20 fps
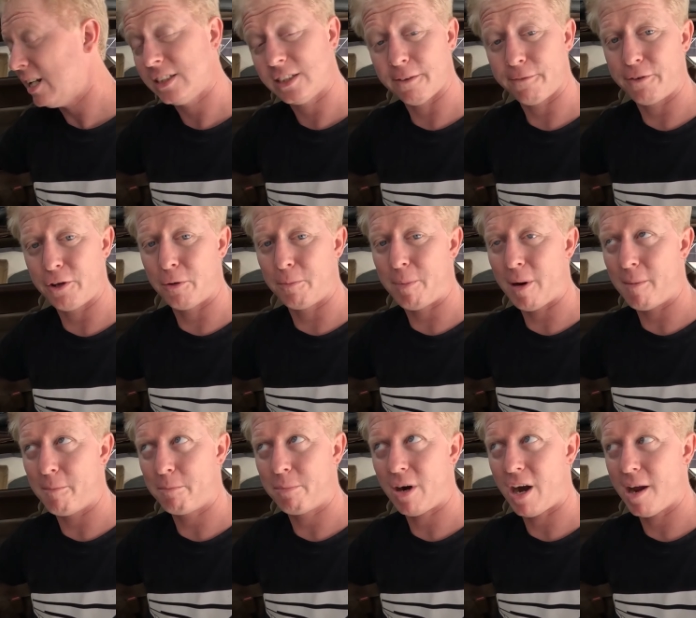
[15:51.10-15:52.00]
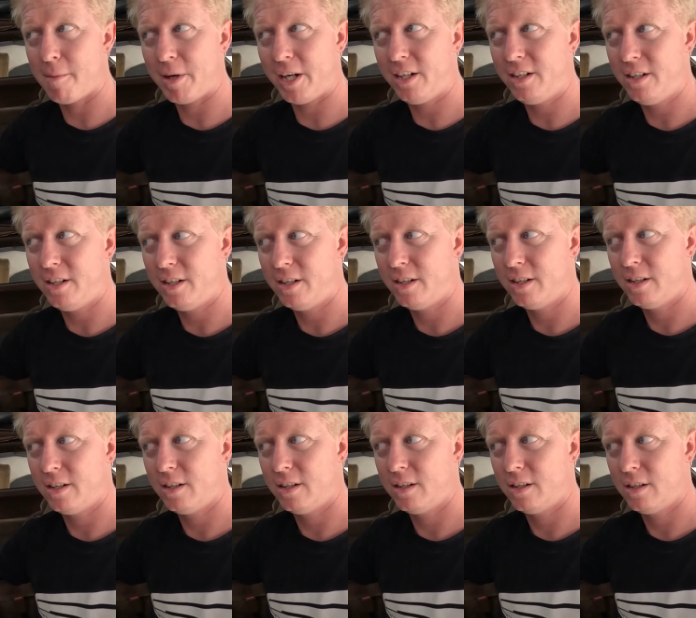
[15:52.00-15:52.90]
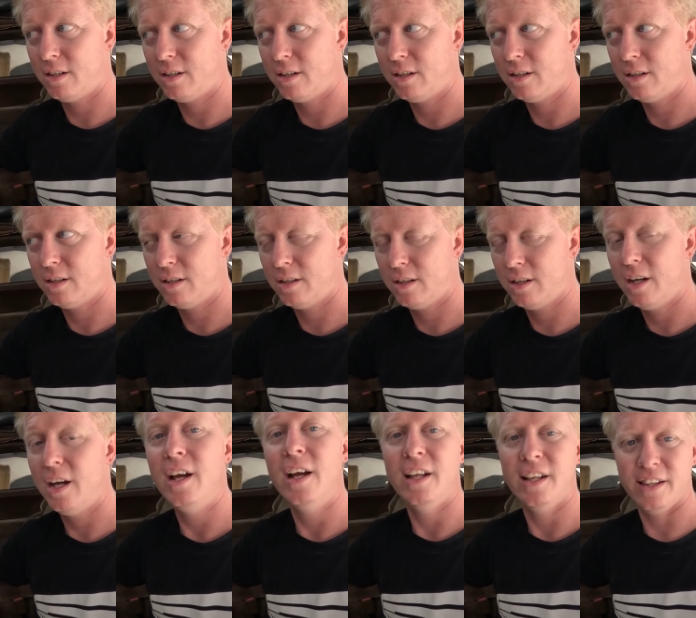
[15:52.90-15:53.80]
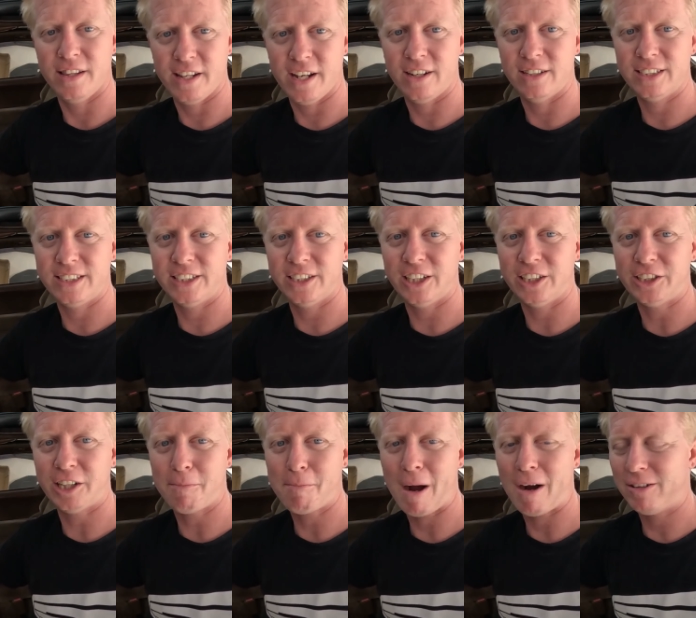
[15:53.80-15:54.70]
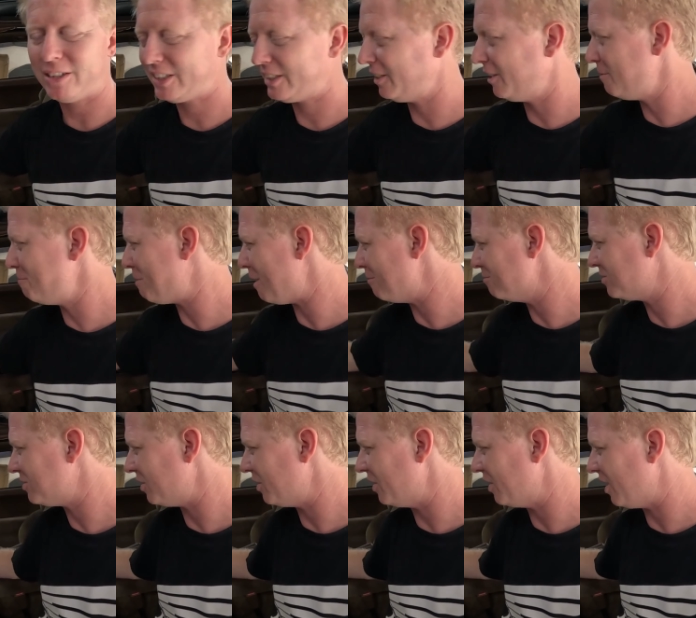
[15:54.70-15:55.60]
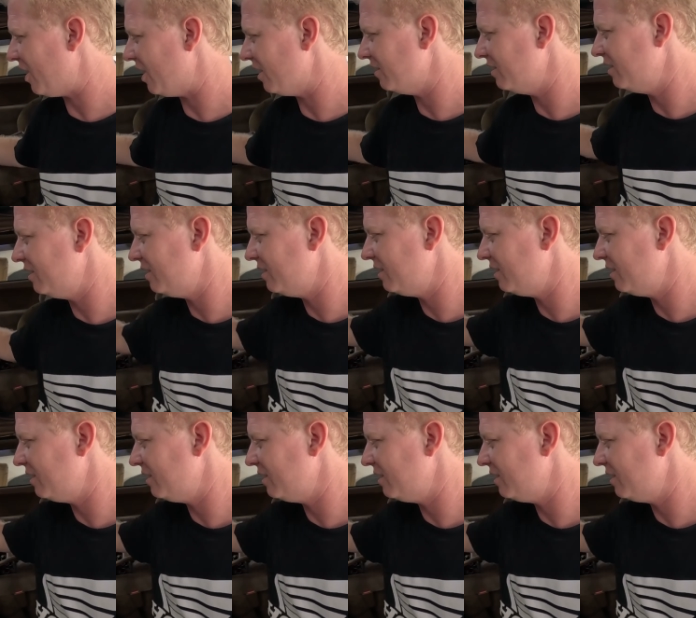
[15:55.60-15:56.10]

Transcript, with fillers: So fuel pump priming. And there's the electric power steering pump turning on.